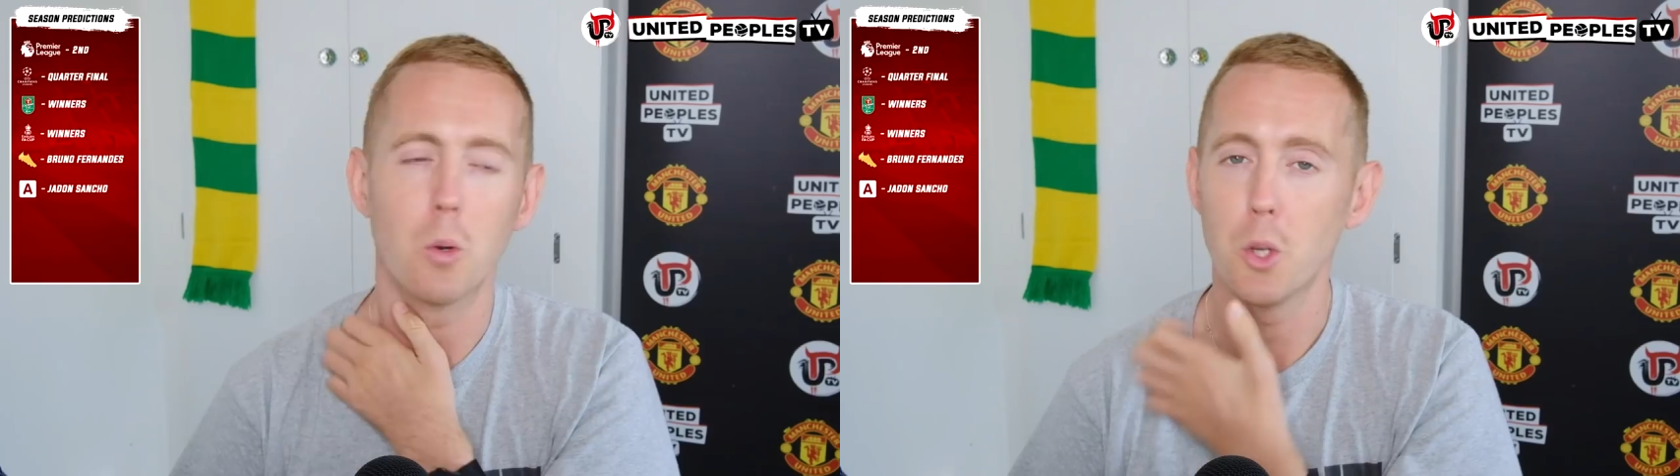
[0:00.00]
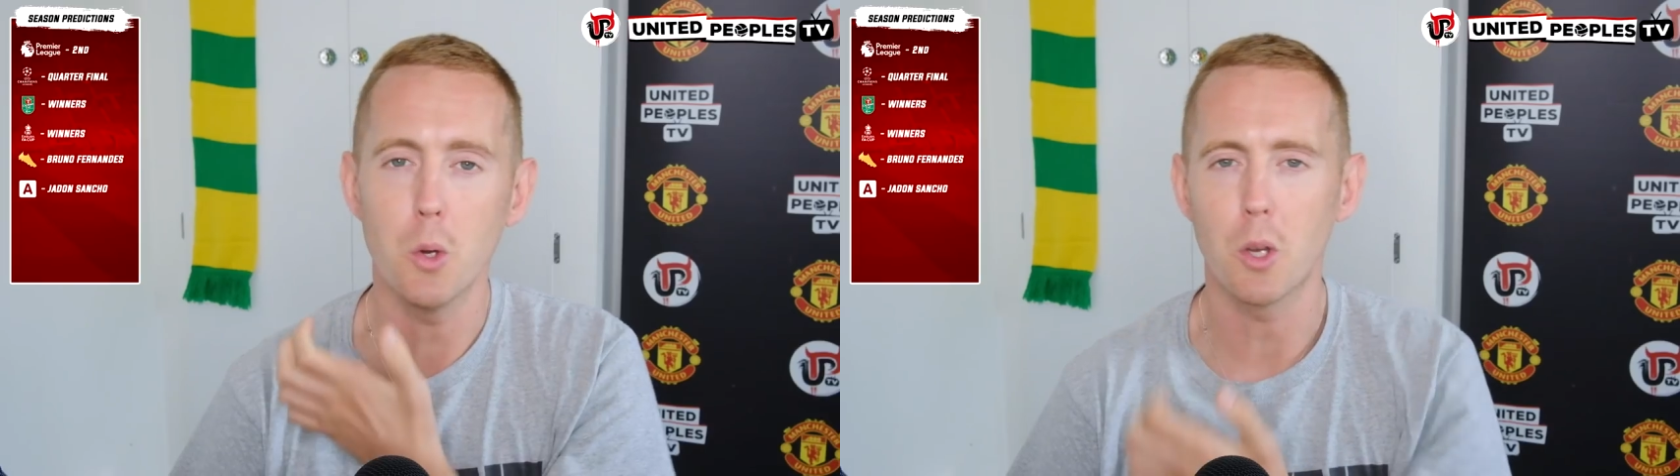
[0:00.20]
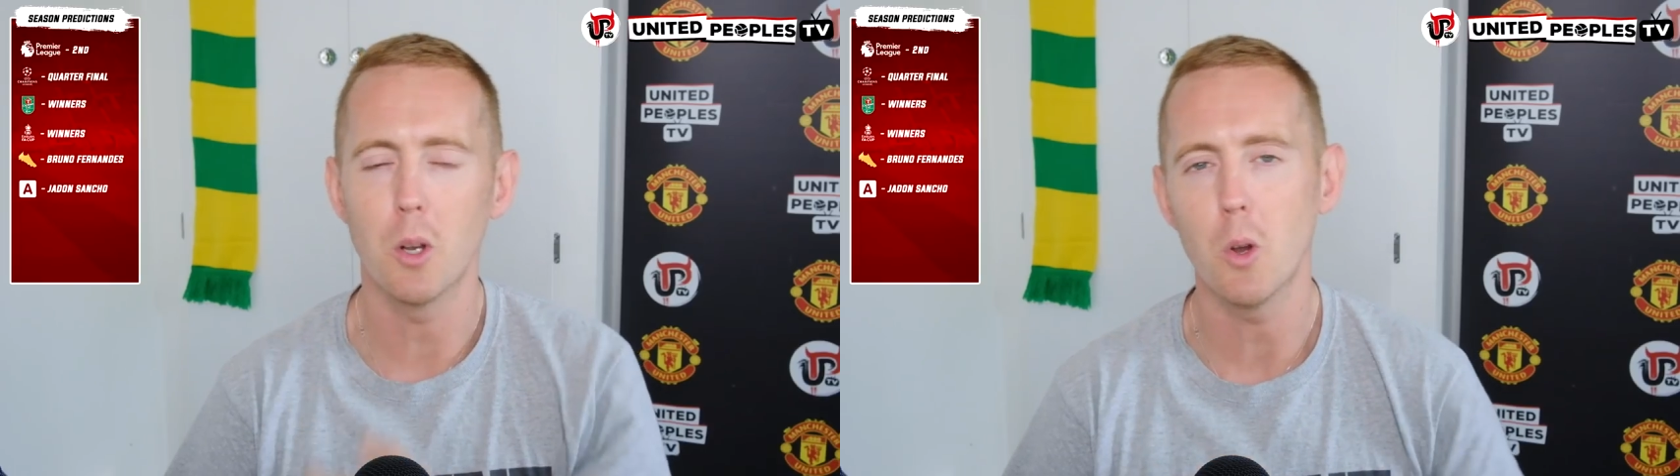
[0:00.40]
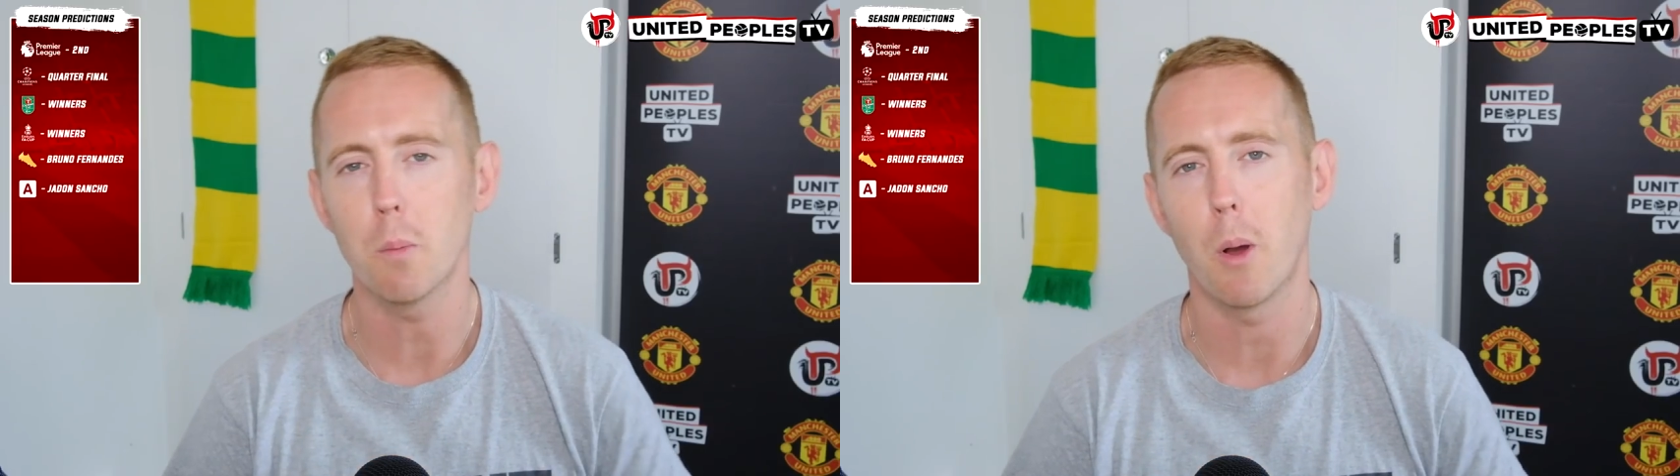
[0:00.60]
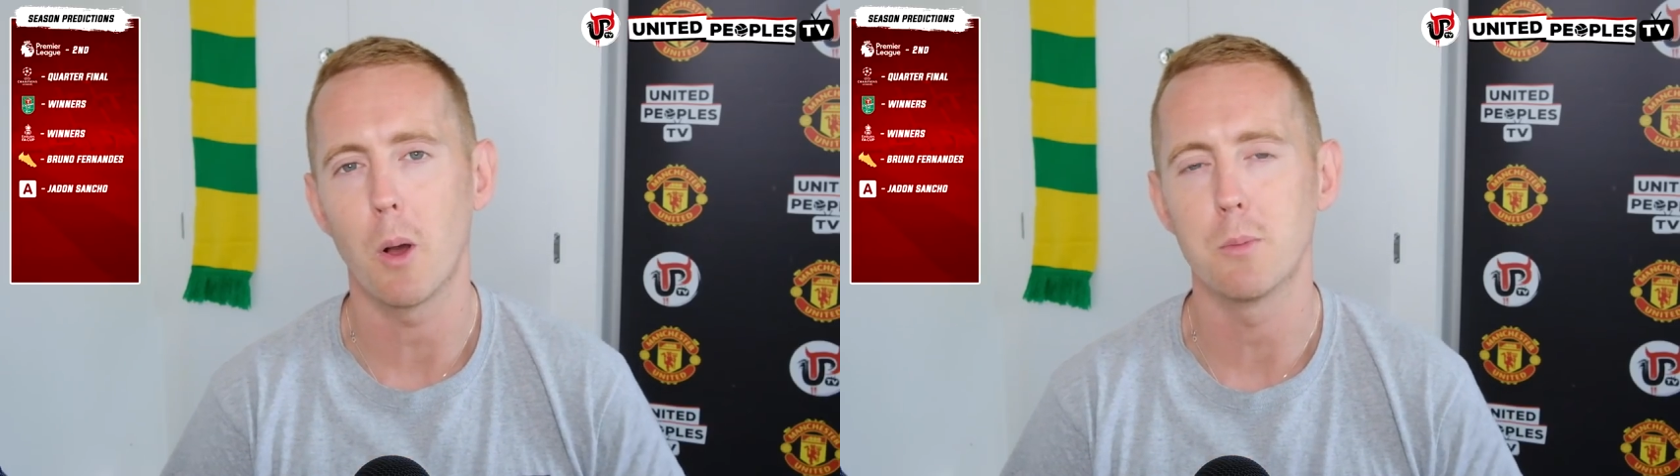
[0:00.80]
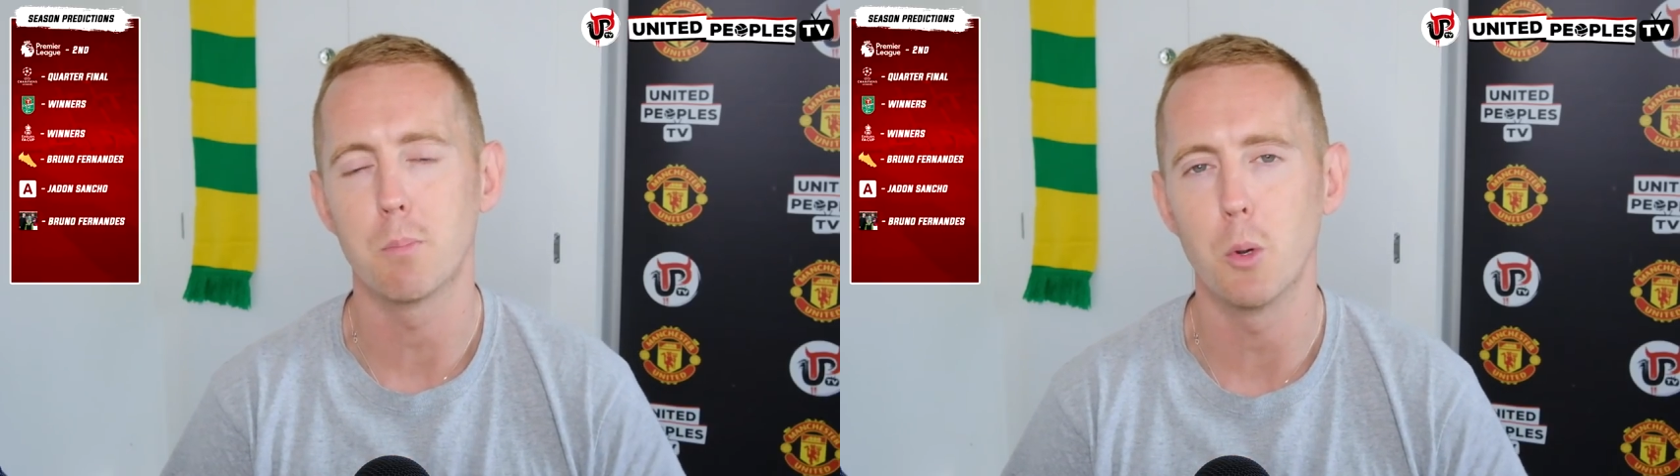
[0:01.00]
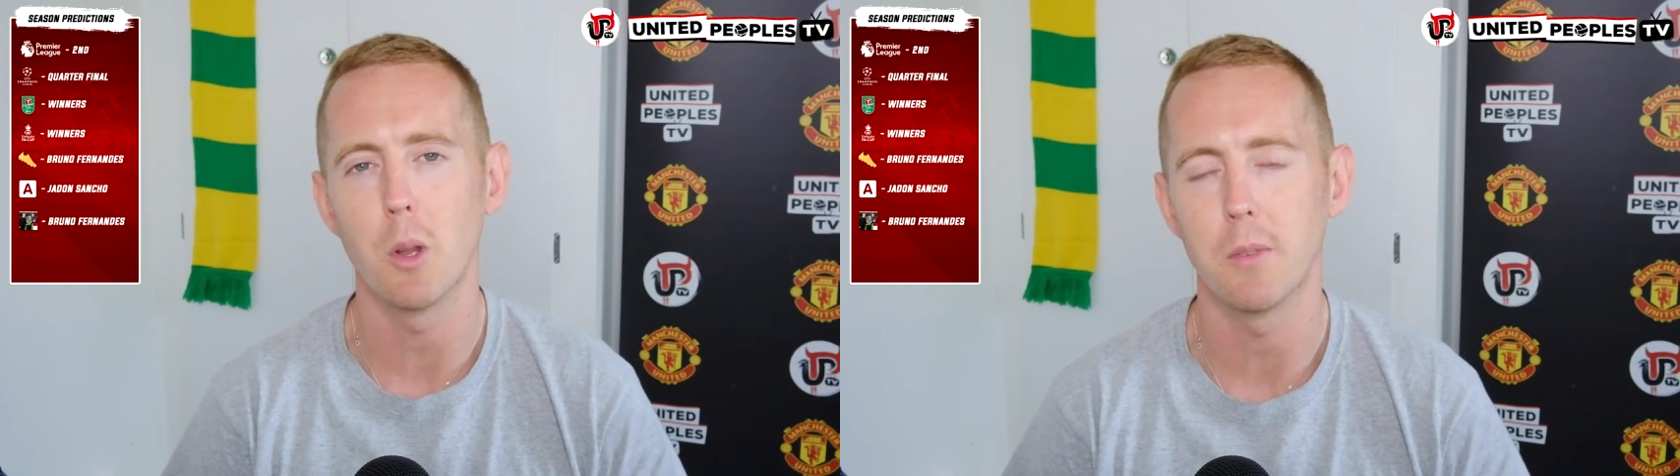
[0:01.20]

or you can look past Bruno